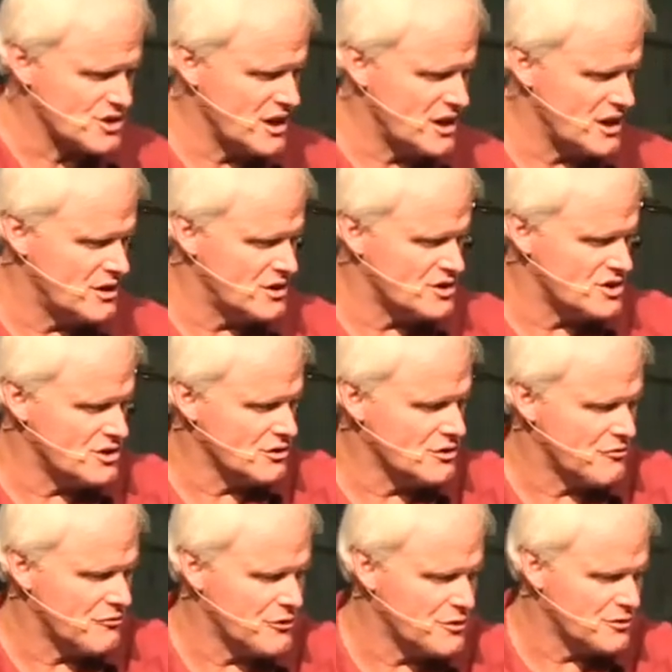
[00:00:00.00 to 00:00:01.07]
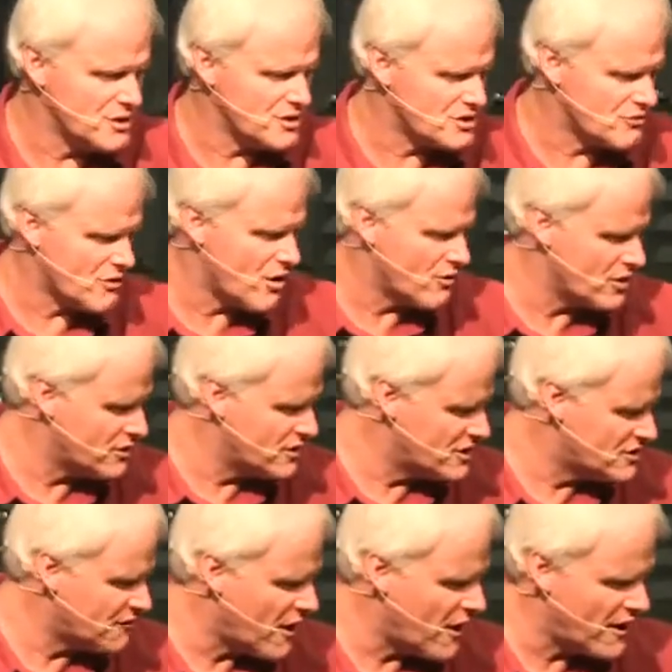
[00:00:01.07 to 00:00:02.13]
sneak in and steal the fruit that's growing on
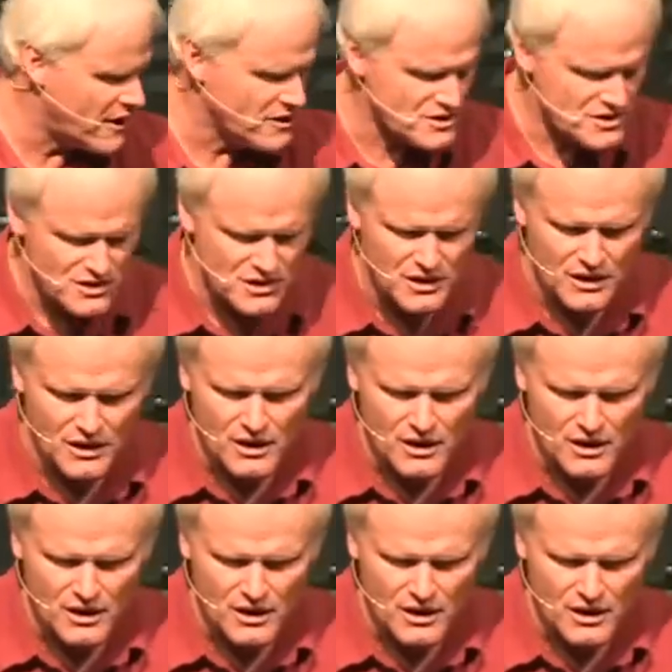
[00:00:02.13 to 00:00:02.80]
these vines.